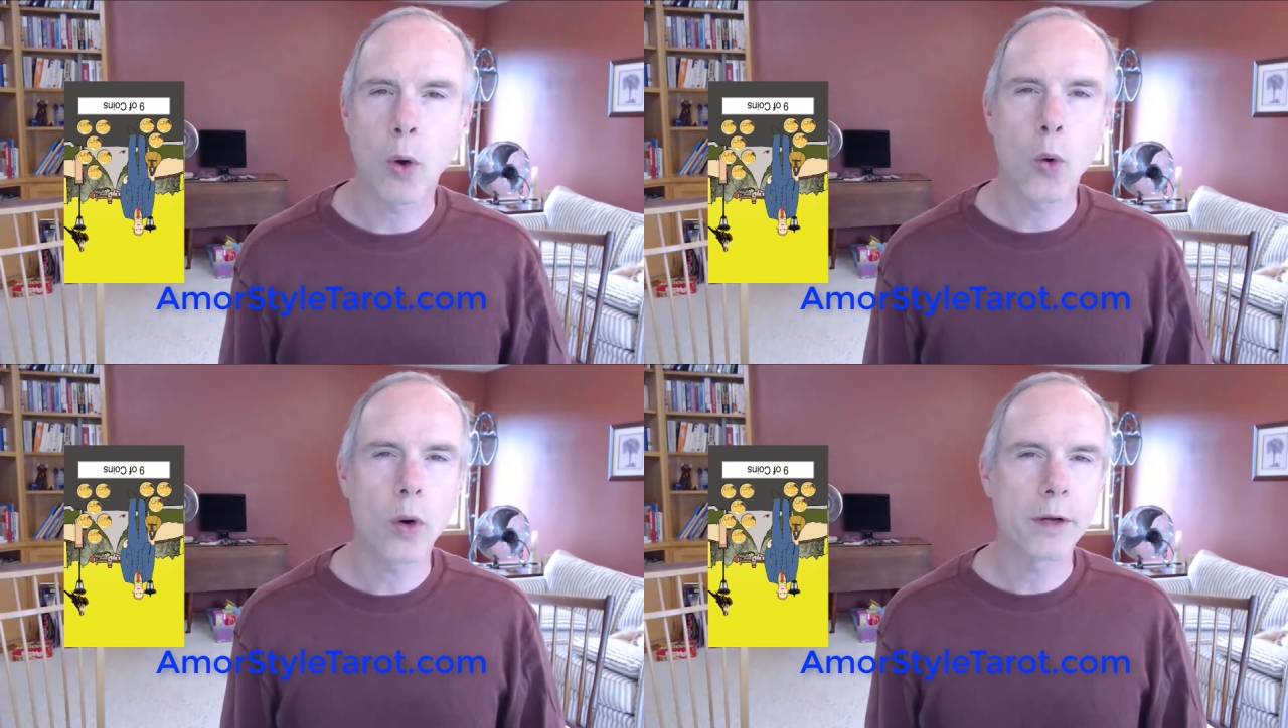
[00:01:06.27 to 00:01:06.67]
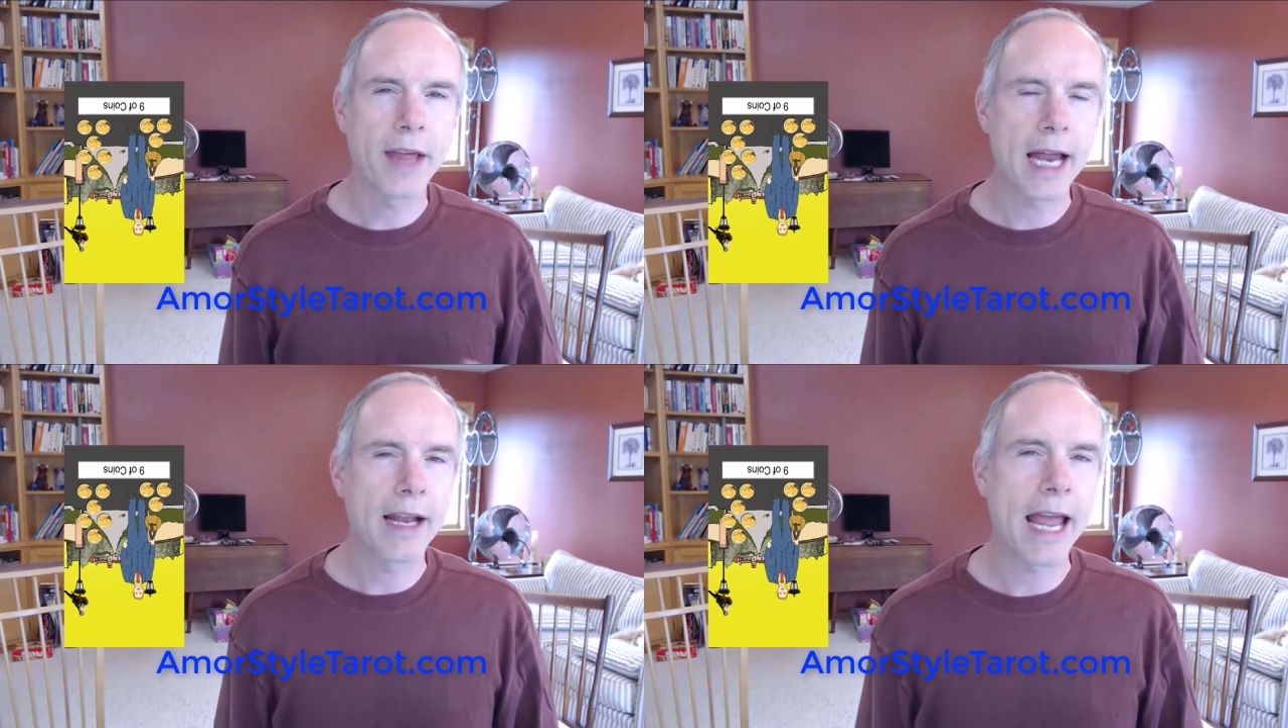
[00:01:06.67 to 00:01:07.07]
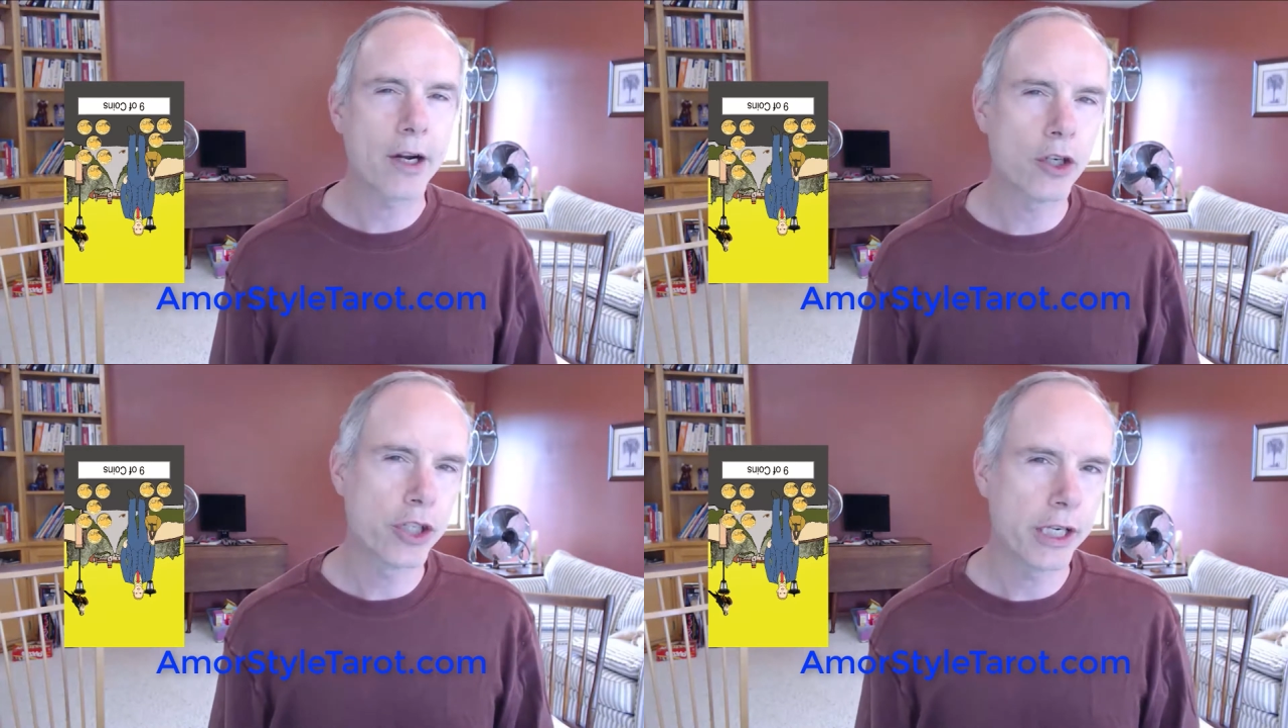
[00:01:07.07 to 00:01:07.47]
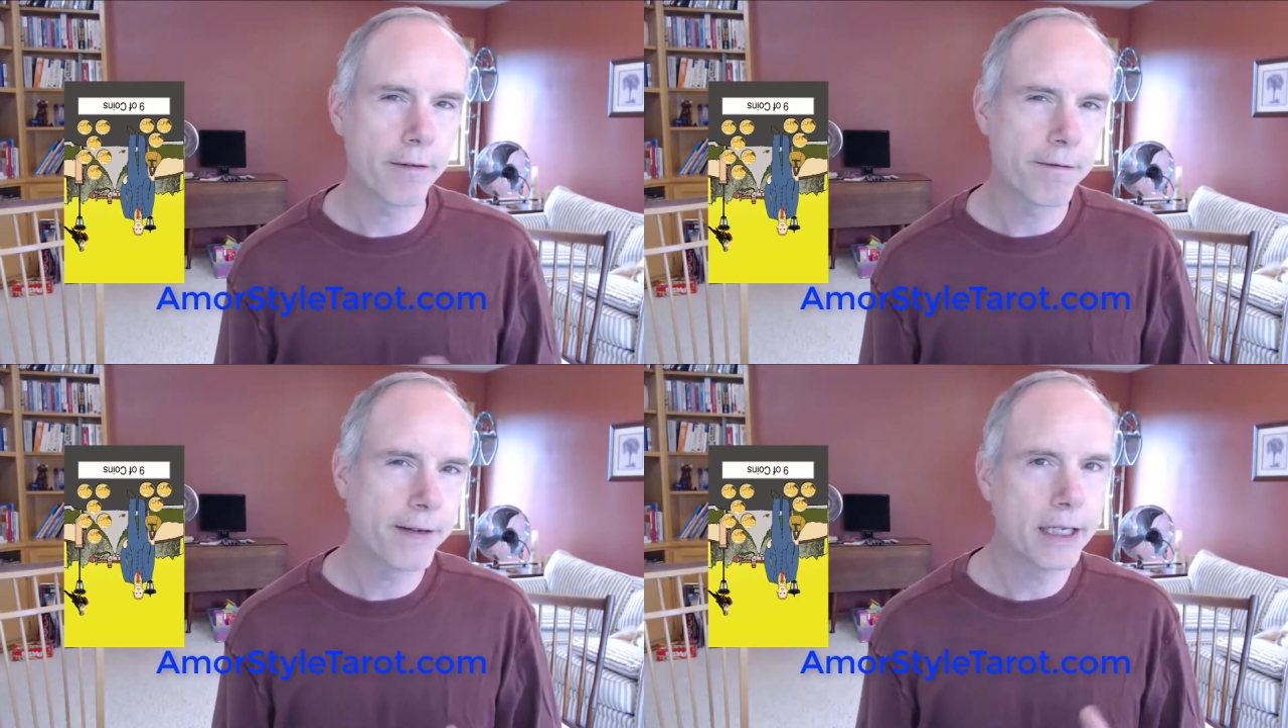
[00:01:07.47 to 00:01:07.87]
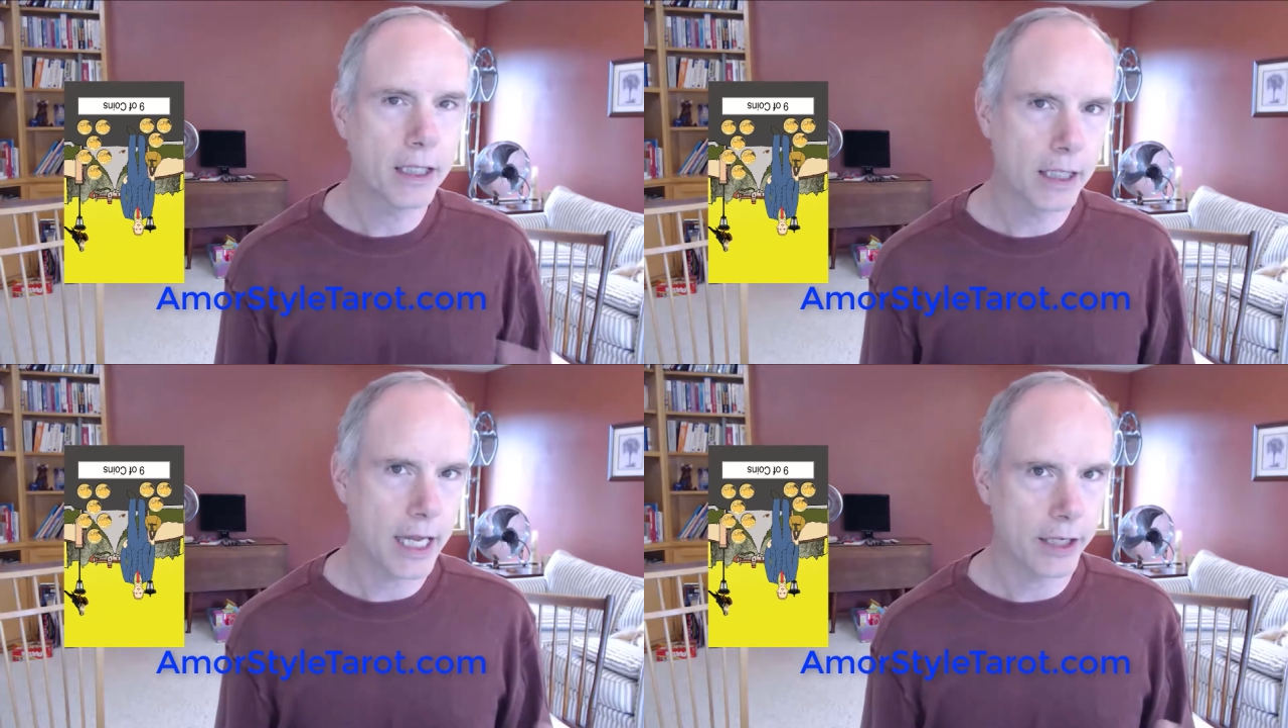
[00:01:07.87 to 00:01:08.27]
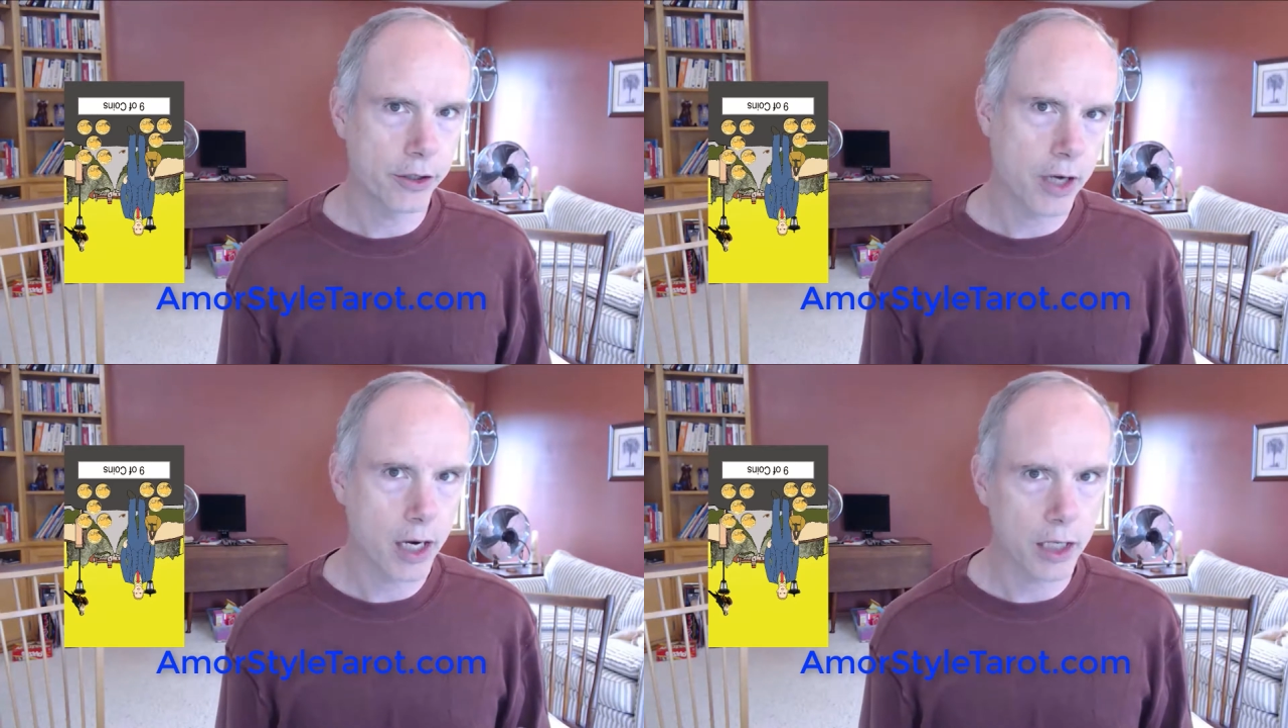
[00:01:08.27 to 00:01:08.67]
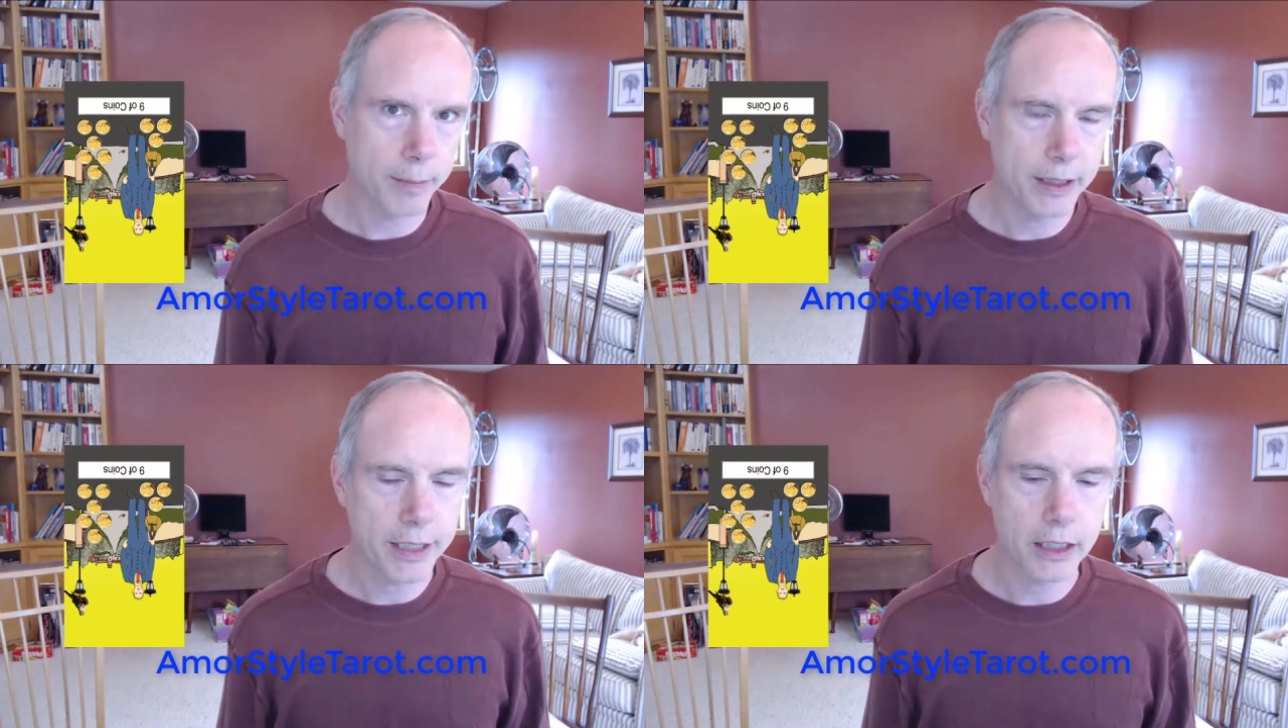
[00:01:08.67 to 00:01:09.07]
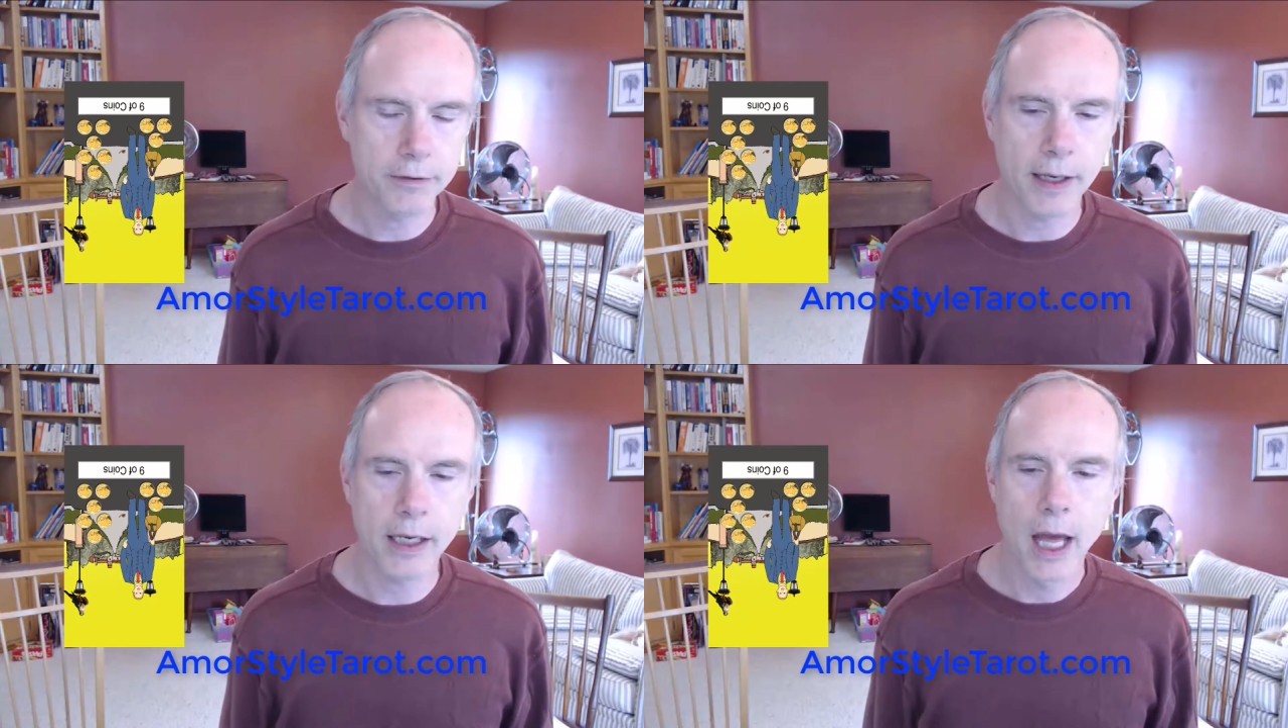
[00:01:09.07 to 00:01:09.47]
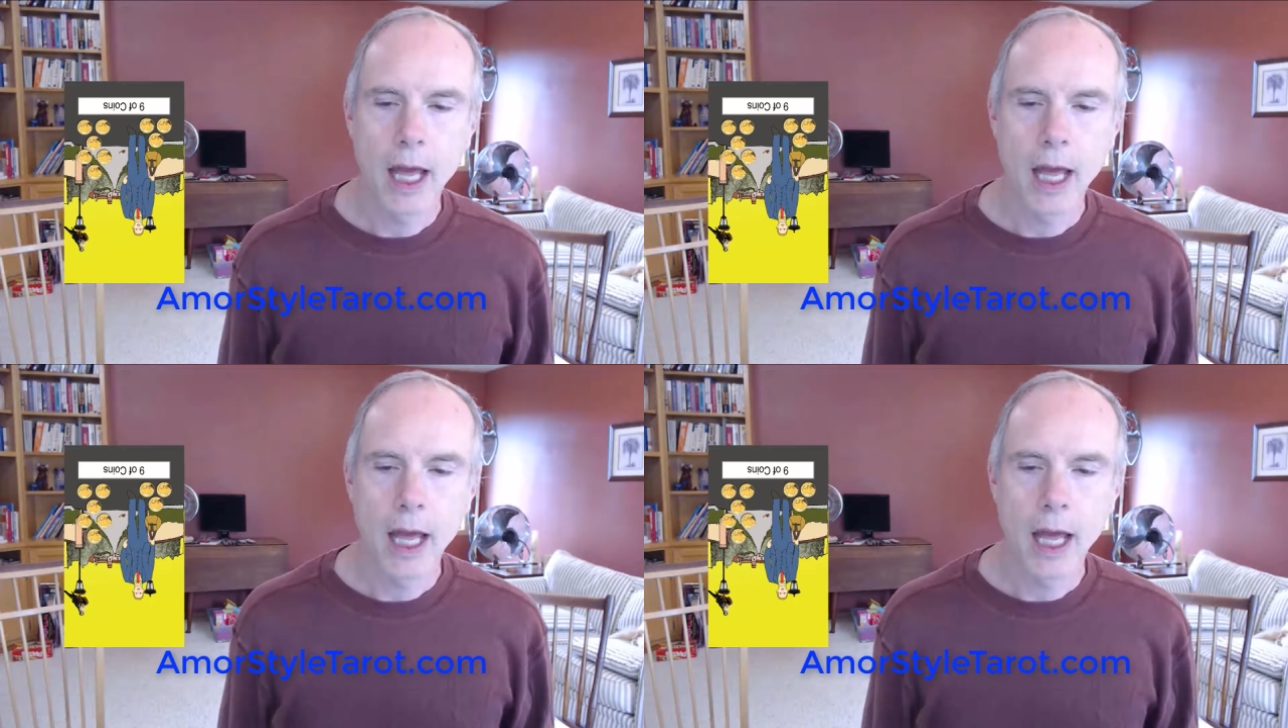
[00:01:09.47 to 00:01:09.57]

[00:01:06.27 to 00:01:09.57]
or that energy of feeling like you're not going to be satisfied.